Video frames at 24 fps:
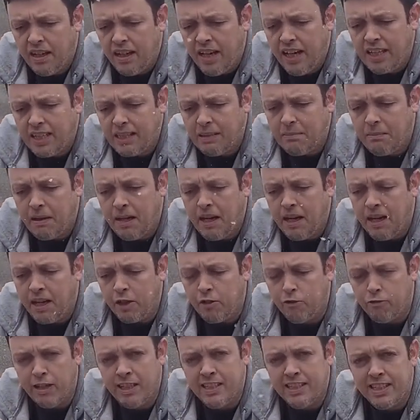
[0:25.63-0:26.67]
like some uh,
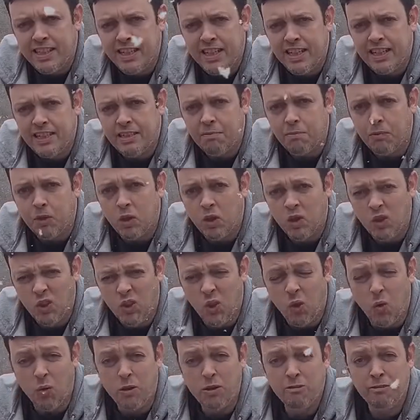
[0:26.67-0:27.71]
grits in it, some
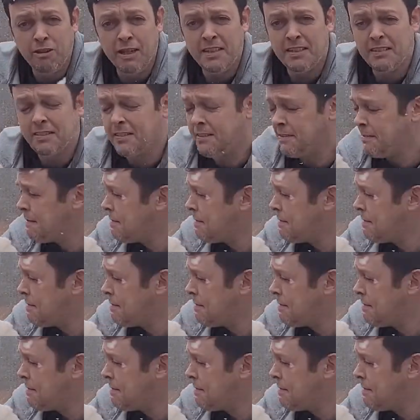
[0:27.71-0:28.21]
corn grits.